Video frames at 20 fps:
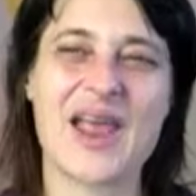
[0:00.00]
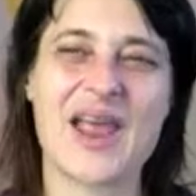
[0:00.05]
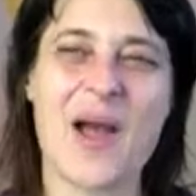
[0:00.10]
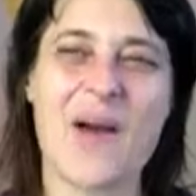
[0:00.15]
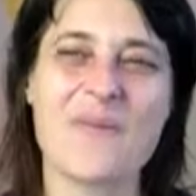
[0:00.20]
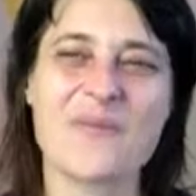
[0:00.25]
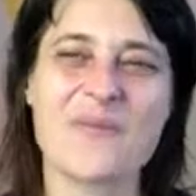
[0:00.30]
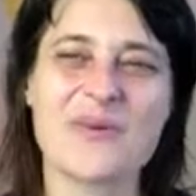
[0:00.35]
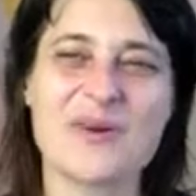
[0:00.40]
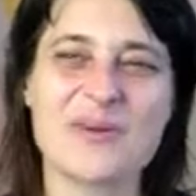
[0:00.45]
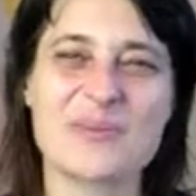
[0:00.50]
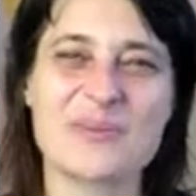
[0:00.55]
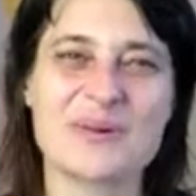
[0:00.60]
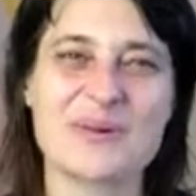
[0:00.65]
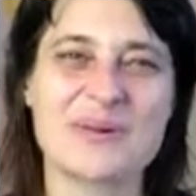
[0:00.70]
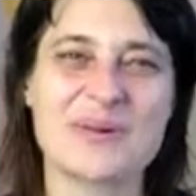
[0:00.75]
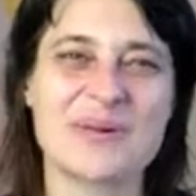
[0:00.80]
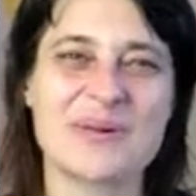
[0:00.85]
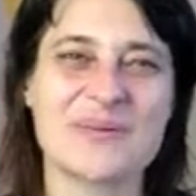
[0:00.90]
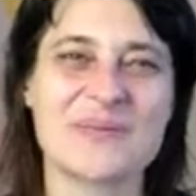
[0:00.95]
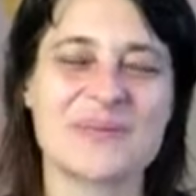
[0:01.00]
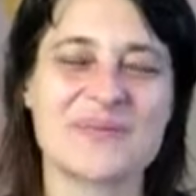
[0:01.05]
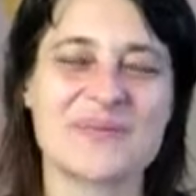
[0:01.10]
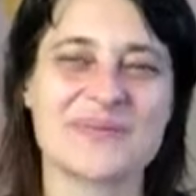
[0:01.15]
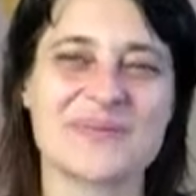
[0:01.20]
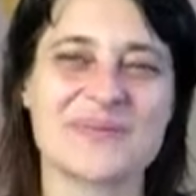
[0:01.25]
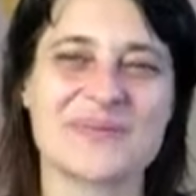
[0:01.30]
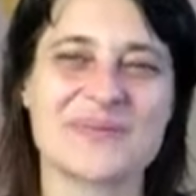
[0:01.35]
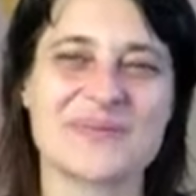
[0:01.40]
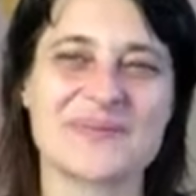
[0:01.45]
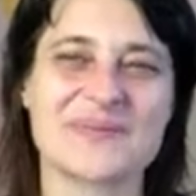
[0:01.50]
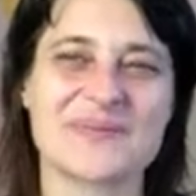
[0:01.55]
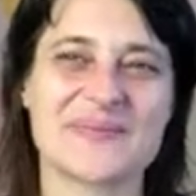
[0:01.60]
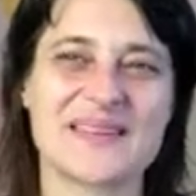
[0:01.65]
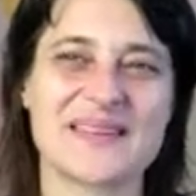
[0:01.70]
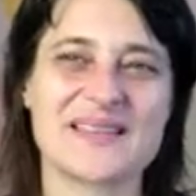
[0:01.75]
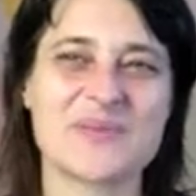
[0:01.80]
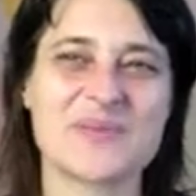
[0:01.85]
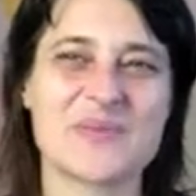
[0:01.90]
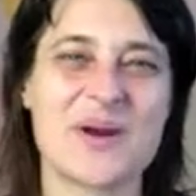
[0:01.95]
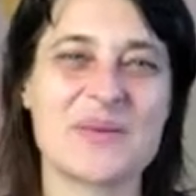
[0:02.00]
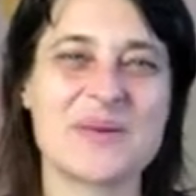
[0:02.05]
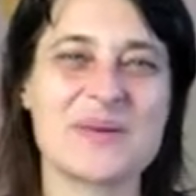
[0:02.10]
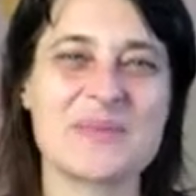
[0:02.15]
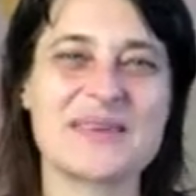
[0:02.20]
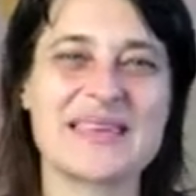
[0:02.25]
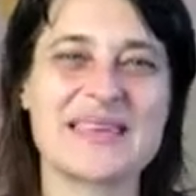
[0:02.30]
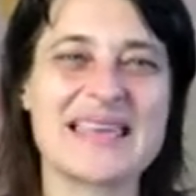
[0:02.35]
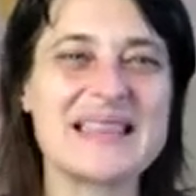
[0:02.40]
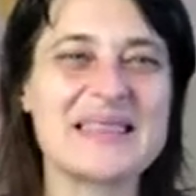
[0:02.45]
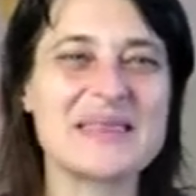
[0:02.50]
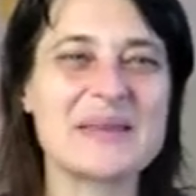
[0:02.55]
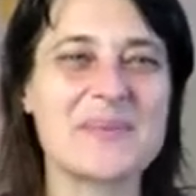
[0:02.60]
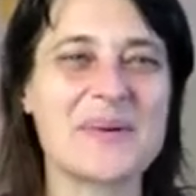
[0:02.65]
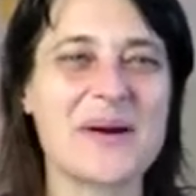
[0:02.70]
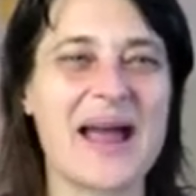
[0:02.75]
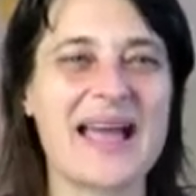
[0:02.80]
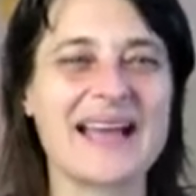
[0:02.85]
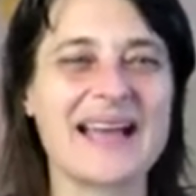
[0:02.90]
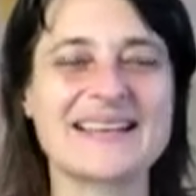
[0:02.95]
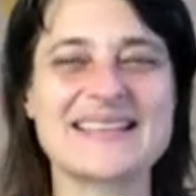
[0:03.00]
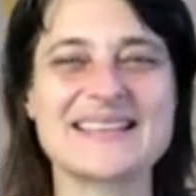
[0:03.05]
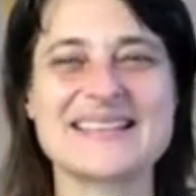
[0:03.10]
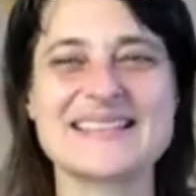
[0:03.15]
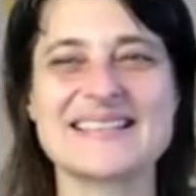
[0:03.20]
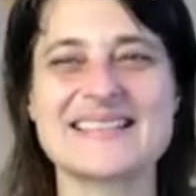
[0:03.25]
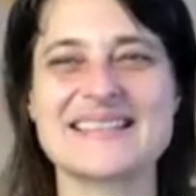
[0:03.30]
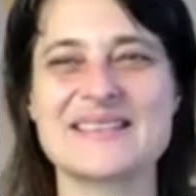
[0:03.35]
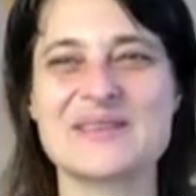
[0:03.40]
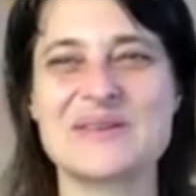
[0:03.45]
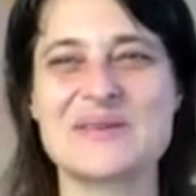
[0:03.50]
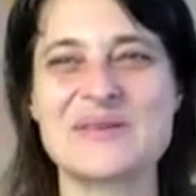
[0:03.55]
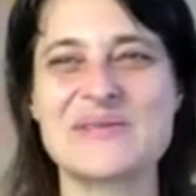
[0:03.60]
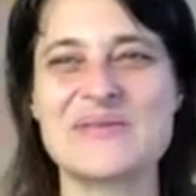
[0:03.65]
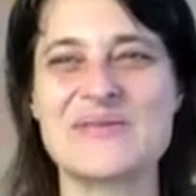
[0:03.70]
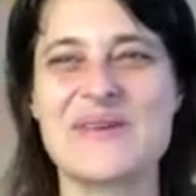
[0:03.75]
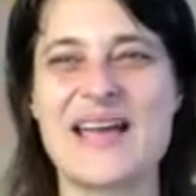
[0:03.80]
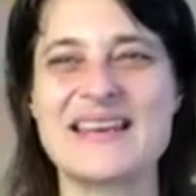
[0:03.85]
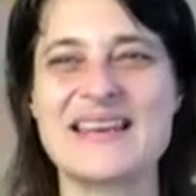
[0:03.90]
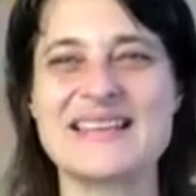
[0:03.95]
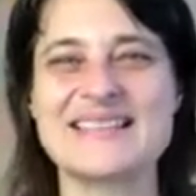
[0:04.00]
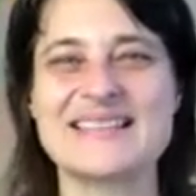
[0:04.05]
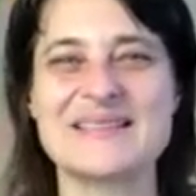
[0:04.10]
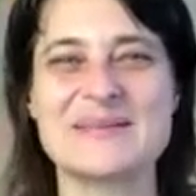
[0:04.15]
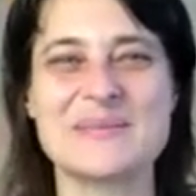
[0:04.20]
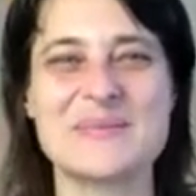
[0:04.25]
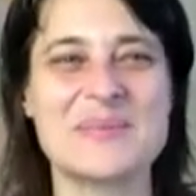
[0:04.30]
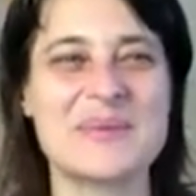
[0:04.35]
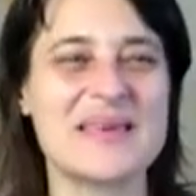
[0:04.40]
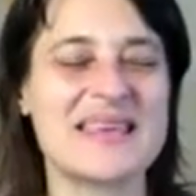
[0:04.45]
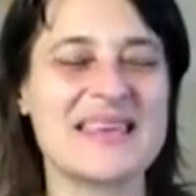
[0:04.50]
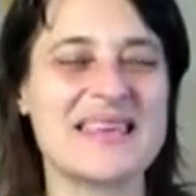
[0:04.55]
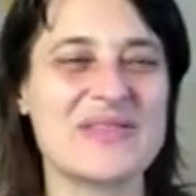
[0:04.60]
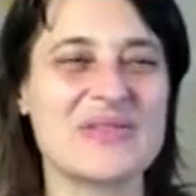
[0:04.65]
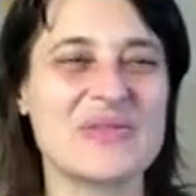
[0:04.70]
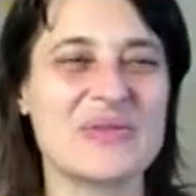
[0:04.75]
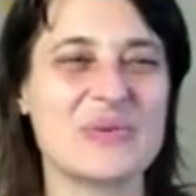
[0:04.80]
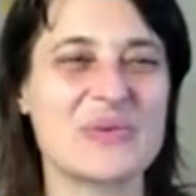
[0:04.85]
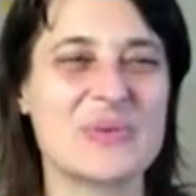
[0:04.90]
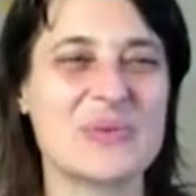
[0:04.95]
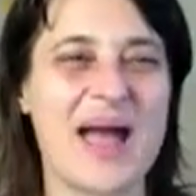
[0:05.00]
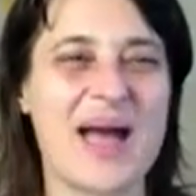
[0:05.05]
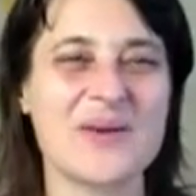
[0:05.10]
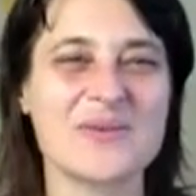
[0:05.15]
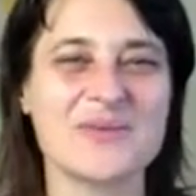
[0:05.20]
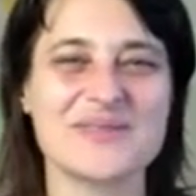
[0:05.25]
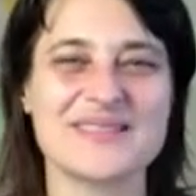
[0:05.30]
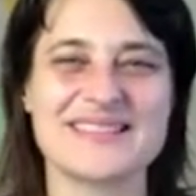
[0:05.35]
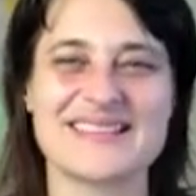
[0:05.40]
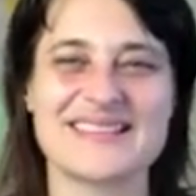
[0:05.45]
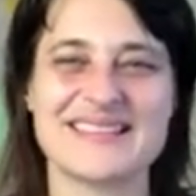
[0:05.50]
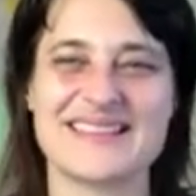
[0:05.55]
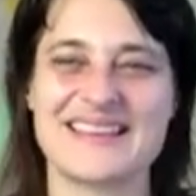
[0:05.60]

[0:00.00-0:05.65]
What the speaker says: comfortable is where we begin the practice, and you're invited to be throughout